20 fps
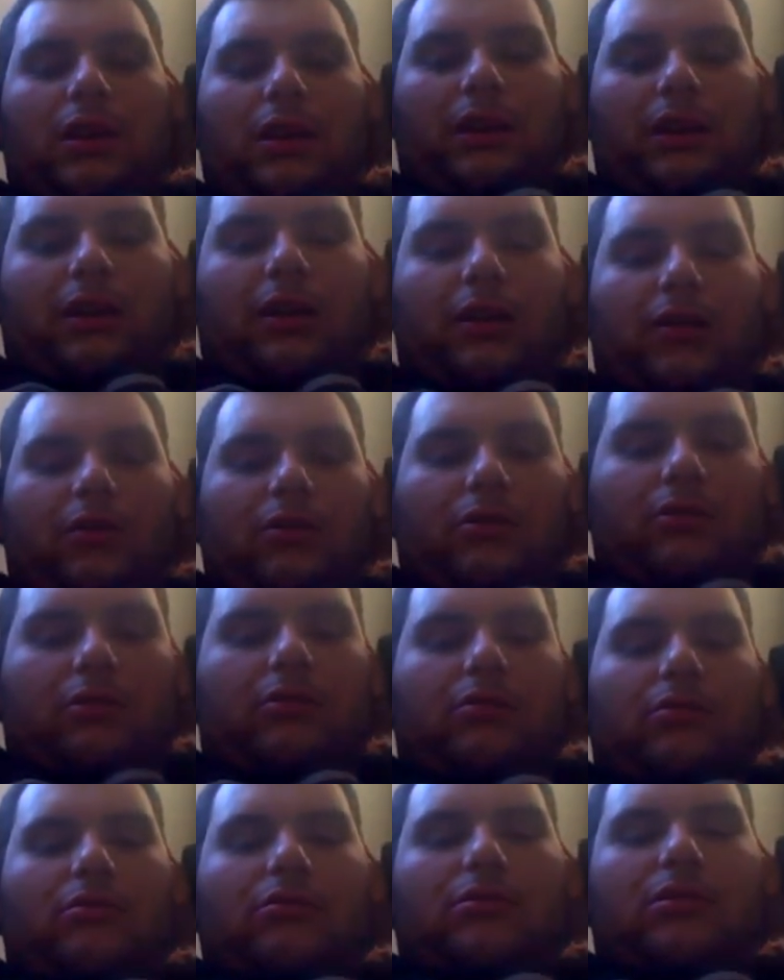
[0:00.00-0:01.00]
It
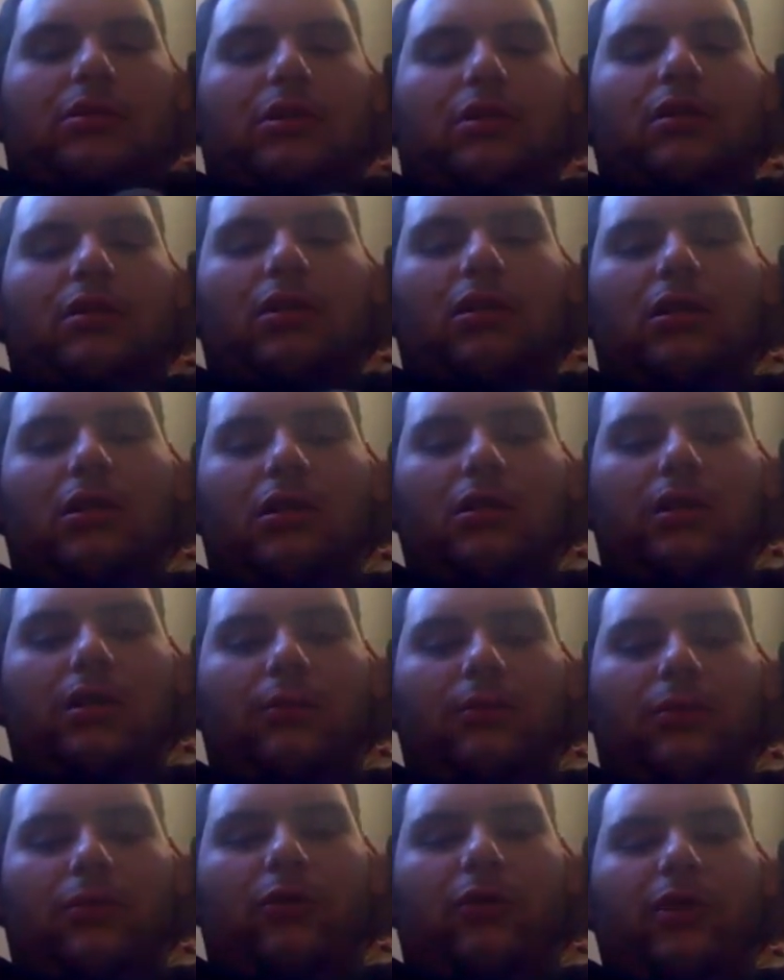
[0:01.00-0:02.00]
goes
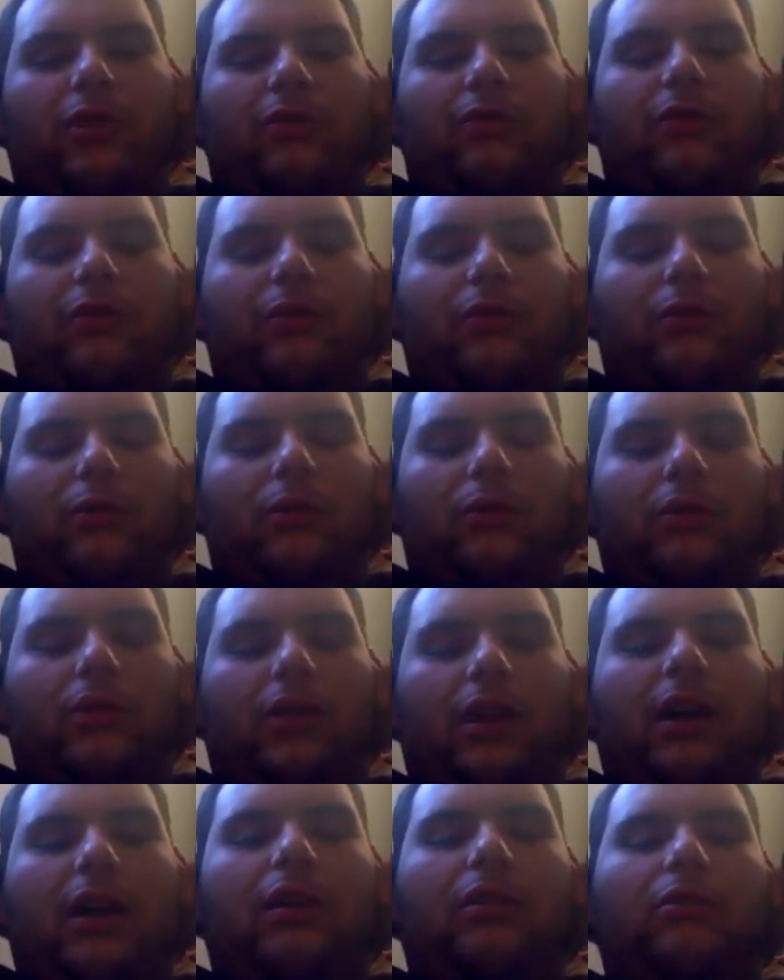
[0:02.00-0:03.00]
Hardy Morgan for the
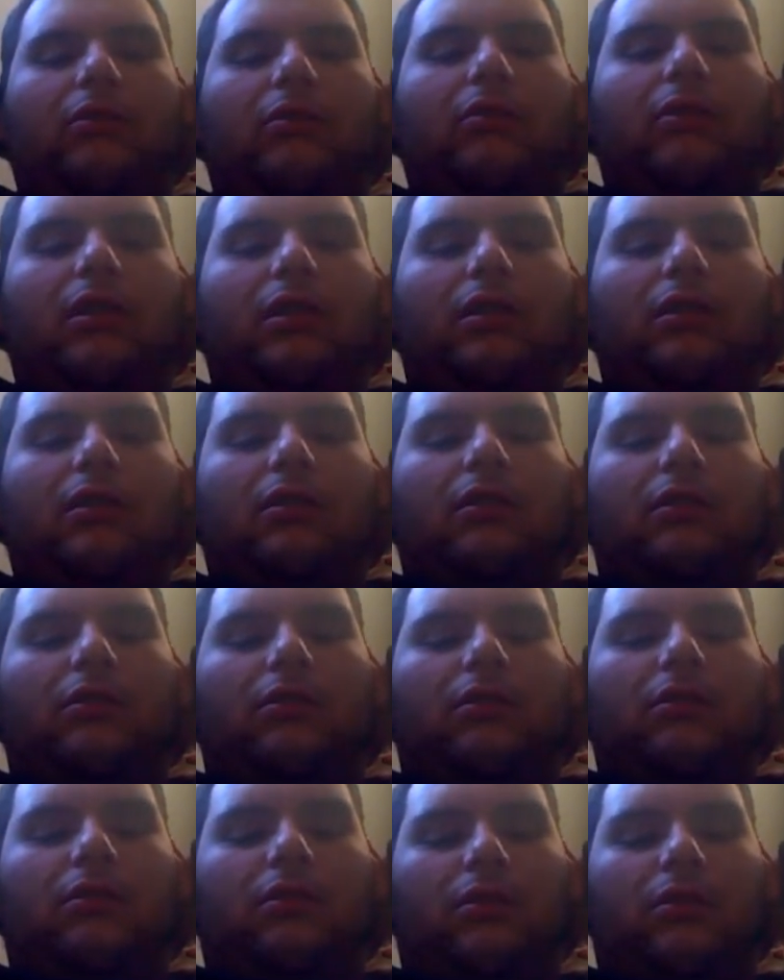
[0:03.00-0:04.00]
world title. It
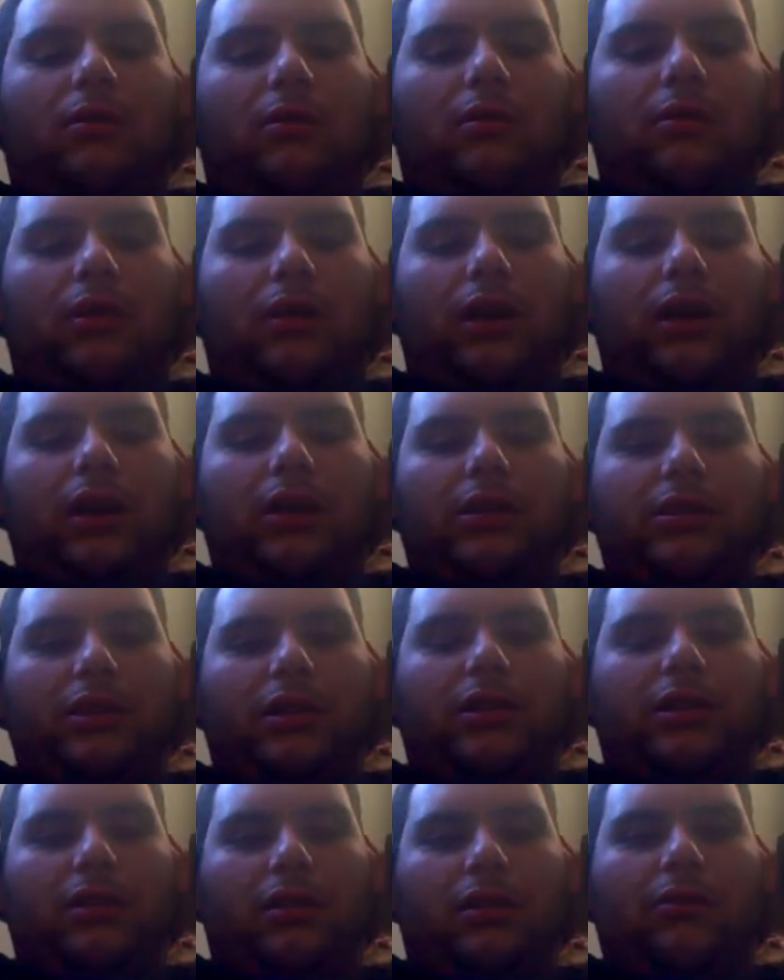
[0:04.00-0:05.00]
goes
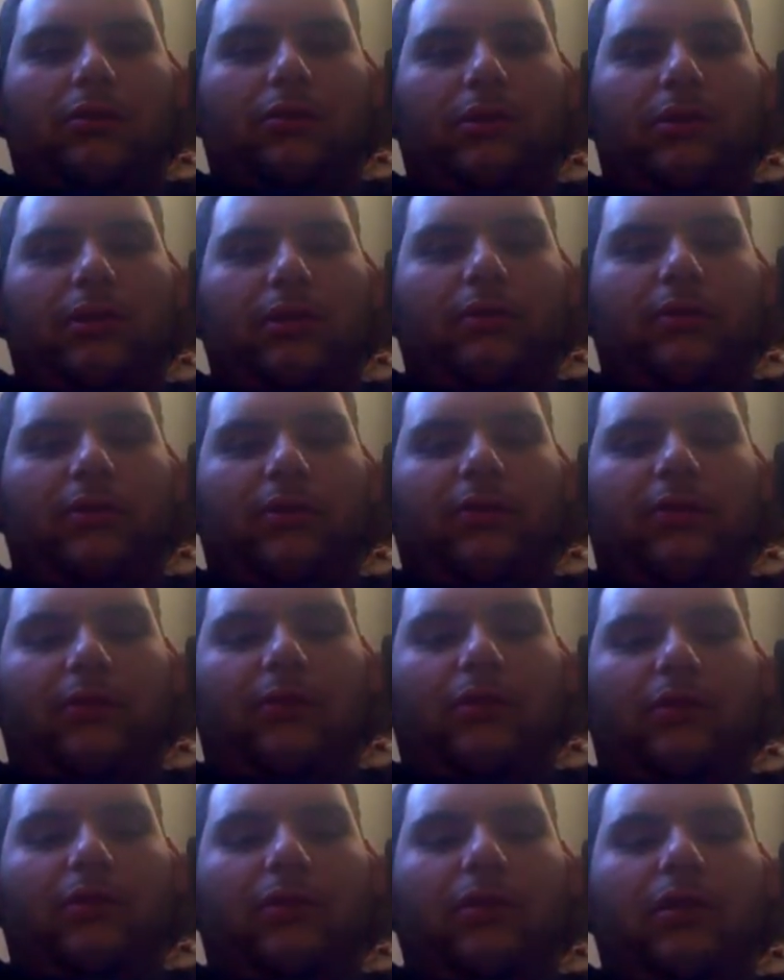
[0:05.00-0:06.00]
AJ Doug Williams
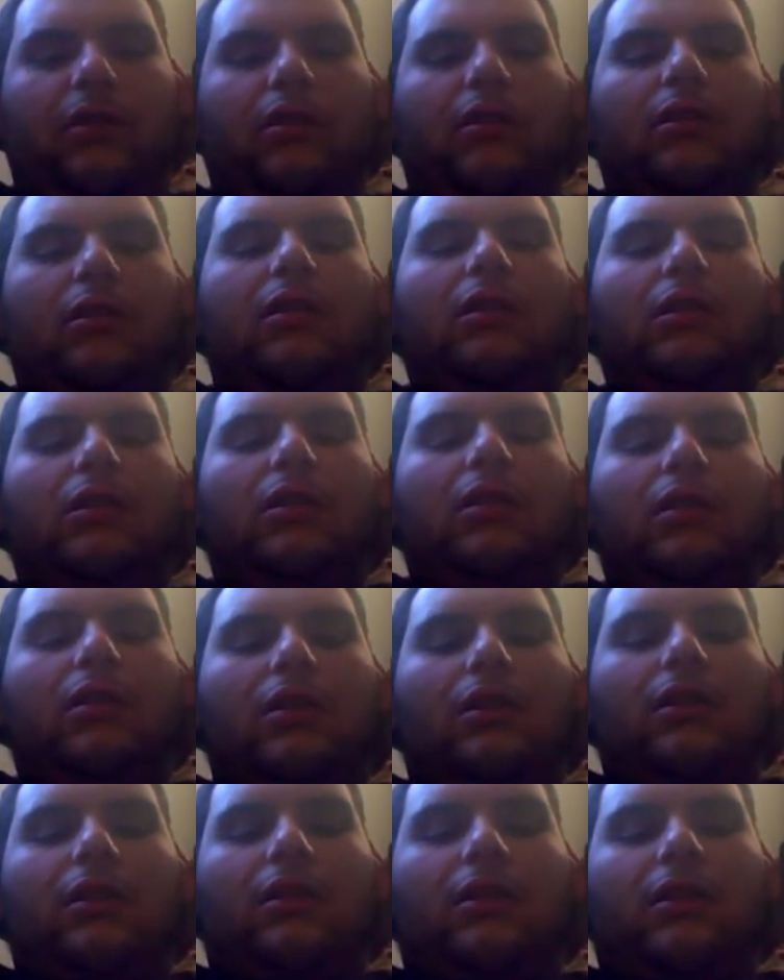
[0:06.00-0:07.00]
for the
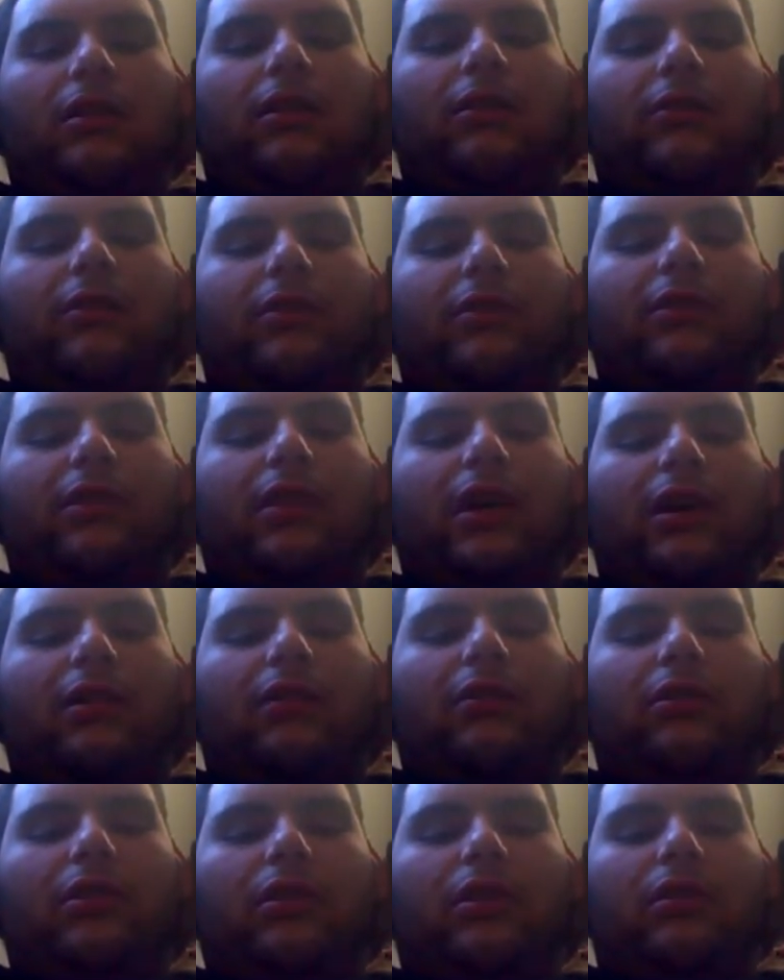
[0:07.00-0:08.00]
television title.